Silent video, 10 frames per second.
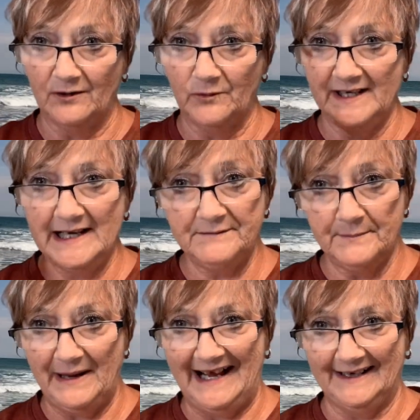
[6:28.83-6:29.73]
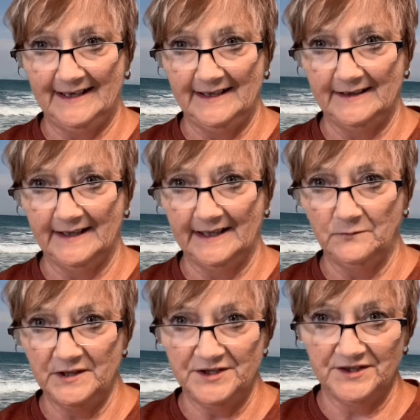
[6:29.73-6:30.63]
We didn't have to pack anything.
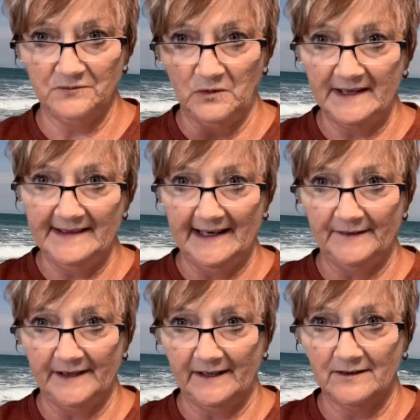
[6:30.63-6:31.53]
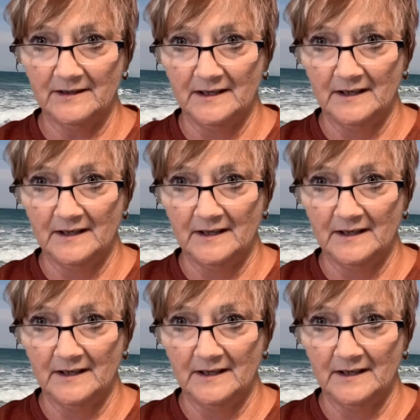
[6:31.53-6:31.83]
We just went down there